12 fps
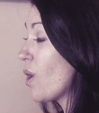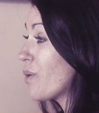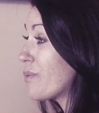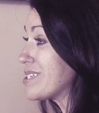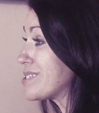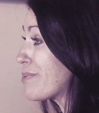
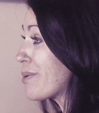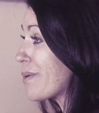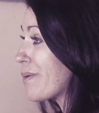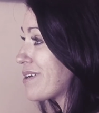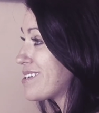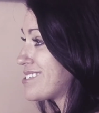We support
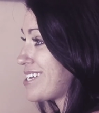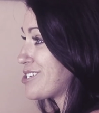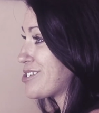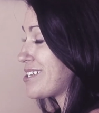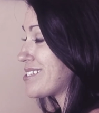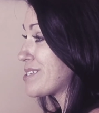
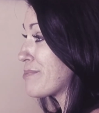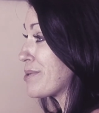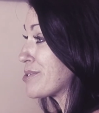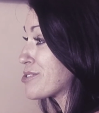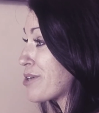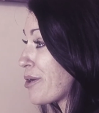organizations that
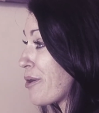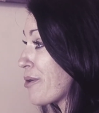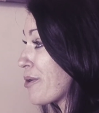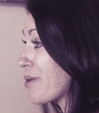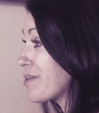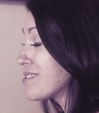build stronger
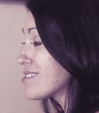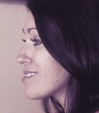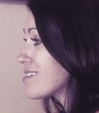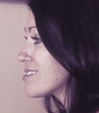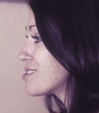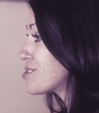girls,
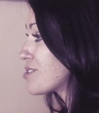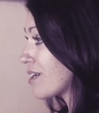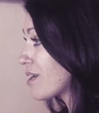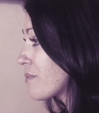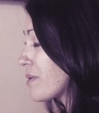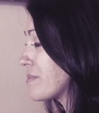
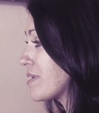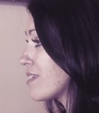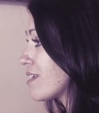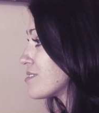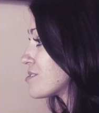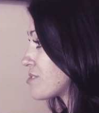stronger women,
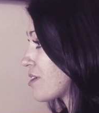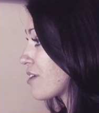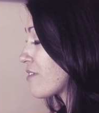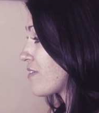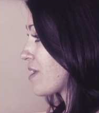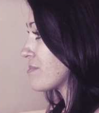and stronger
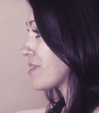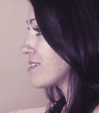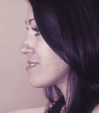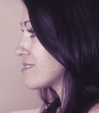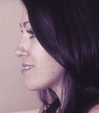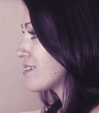
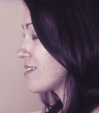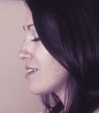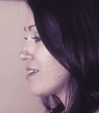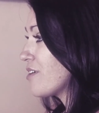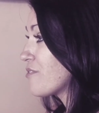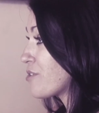families.
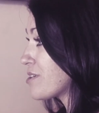For